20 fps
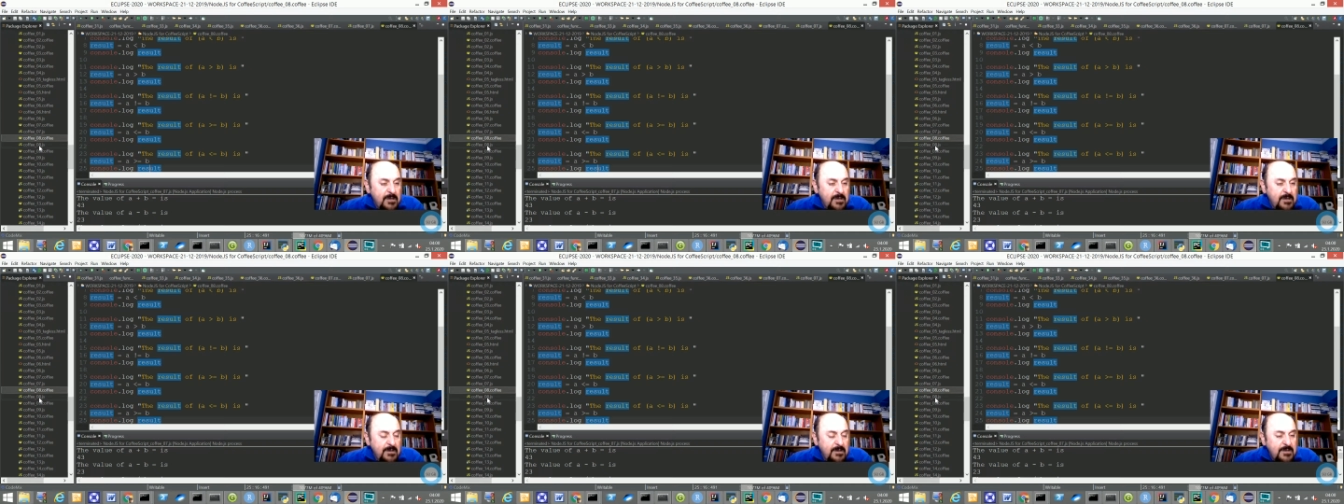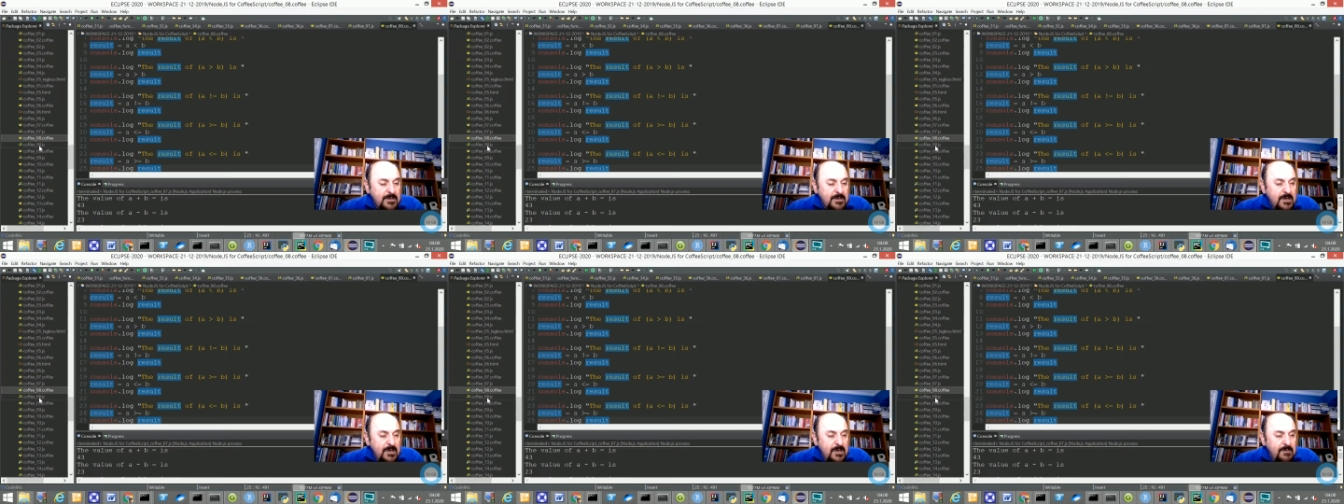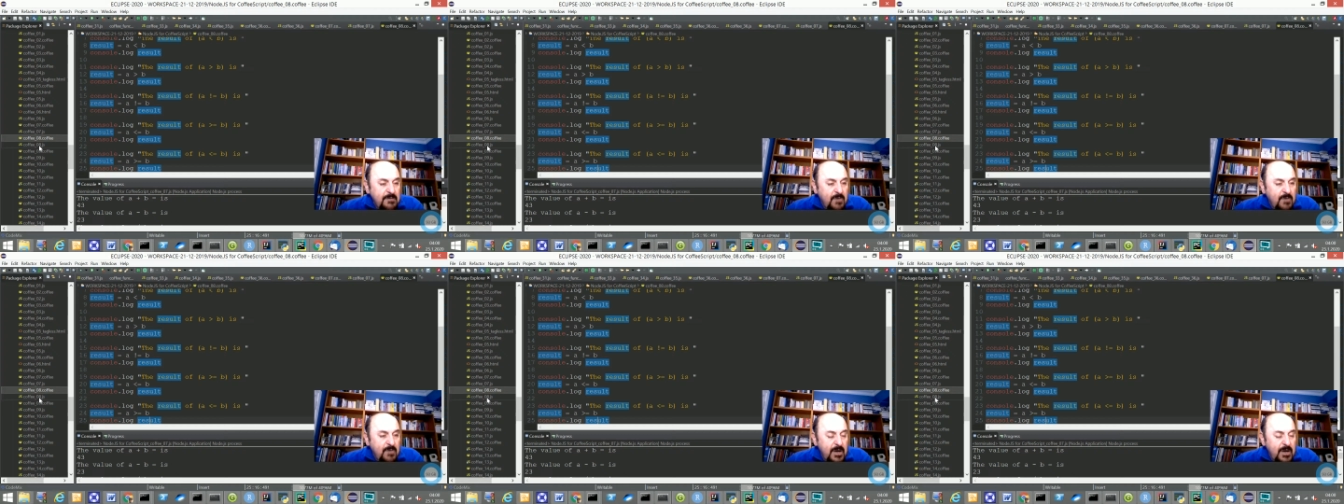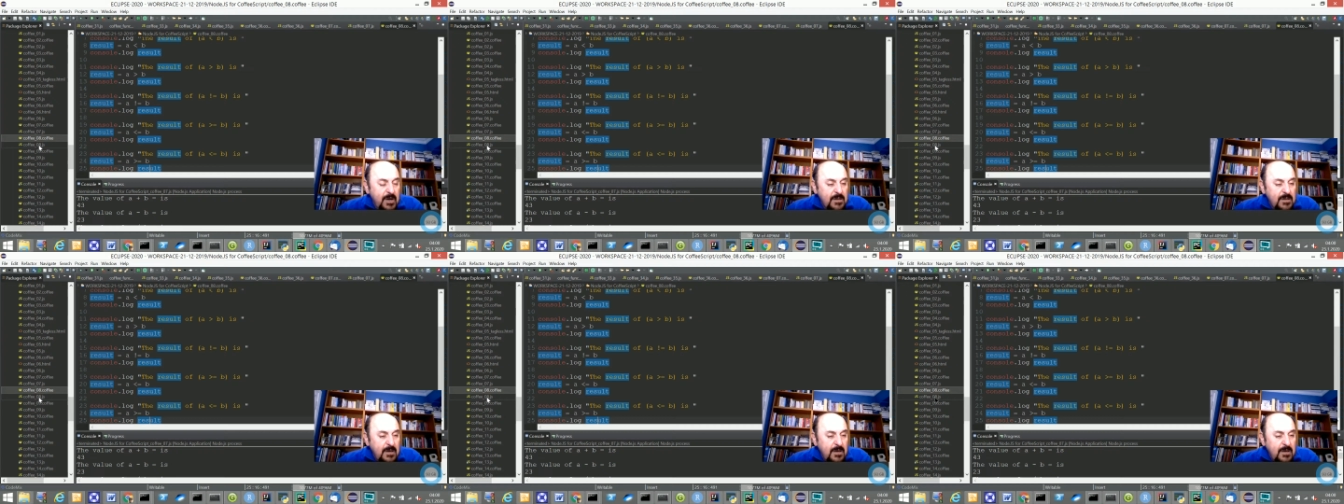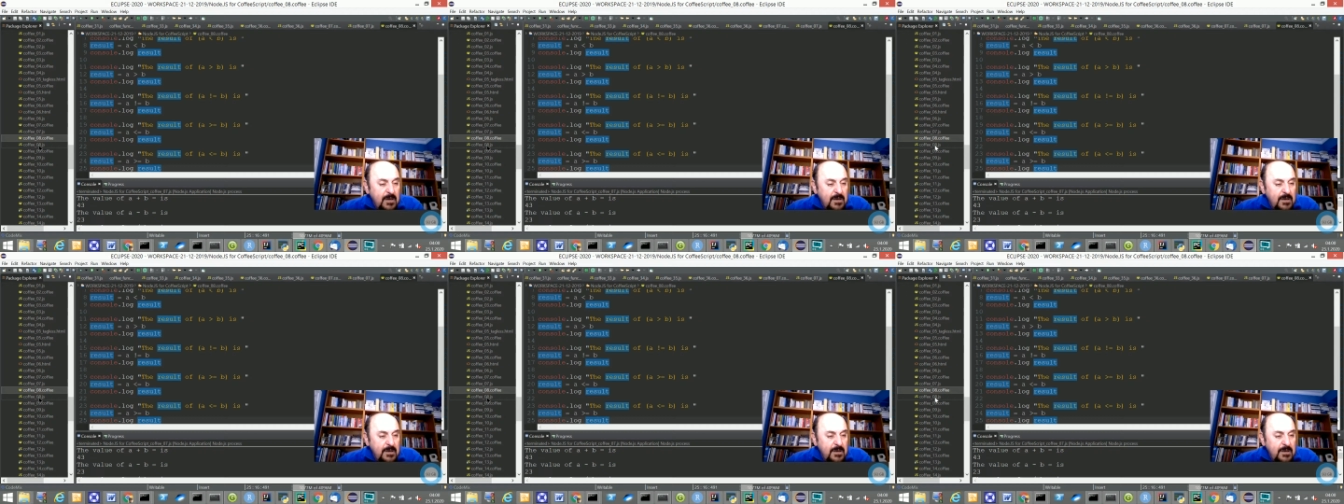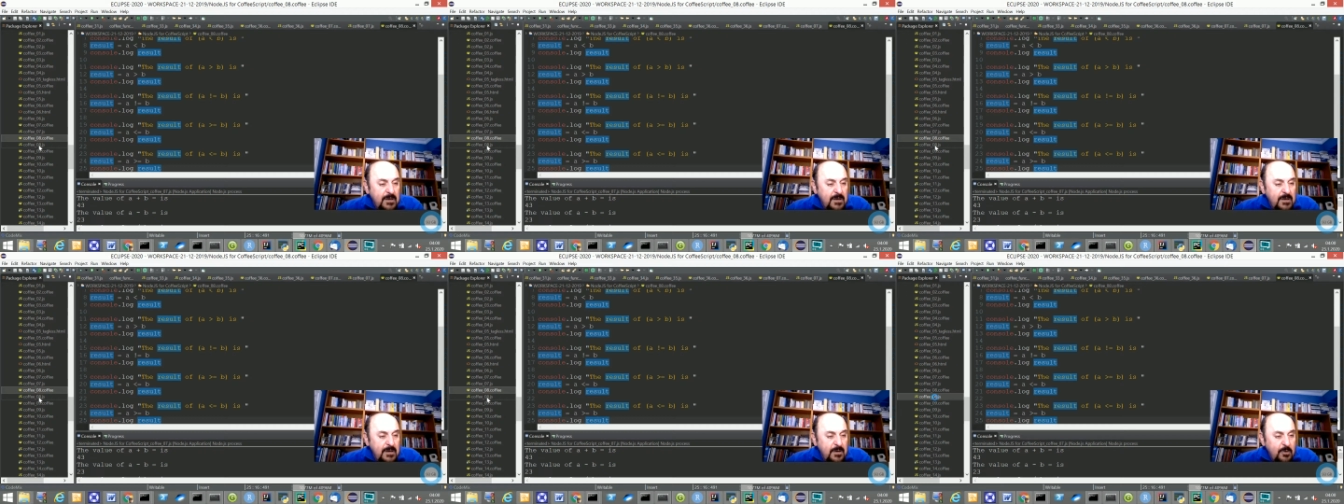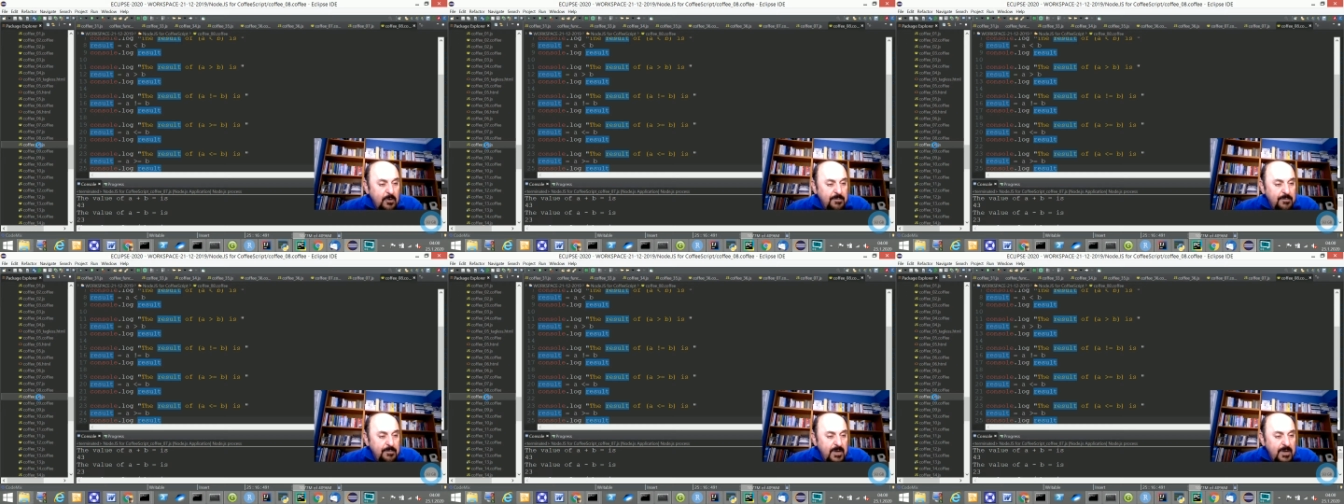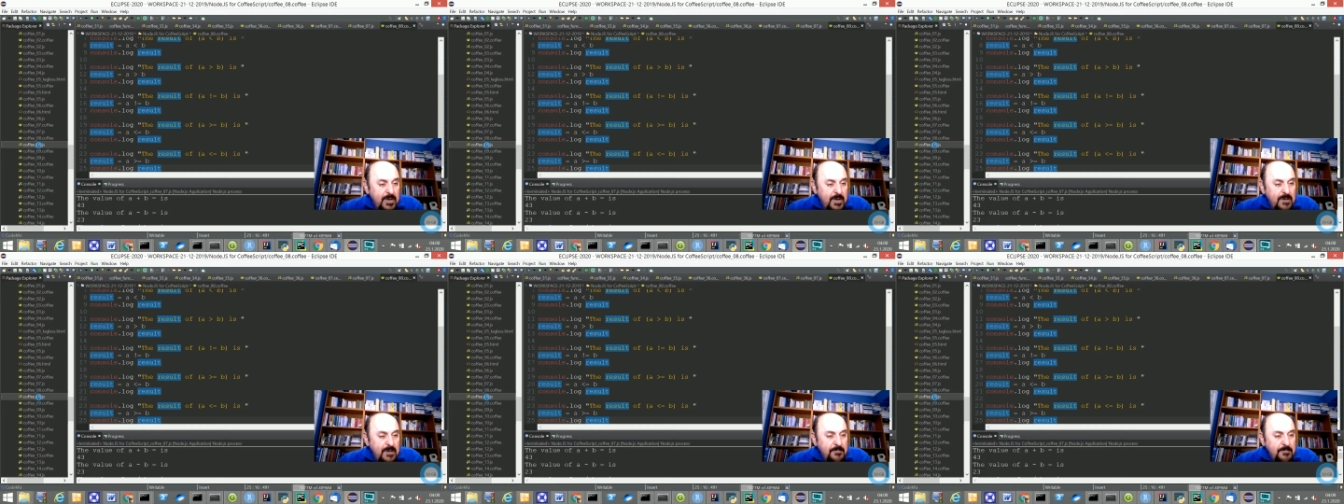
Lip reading: this file, I obtain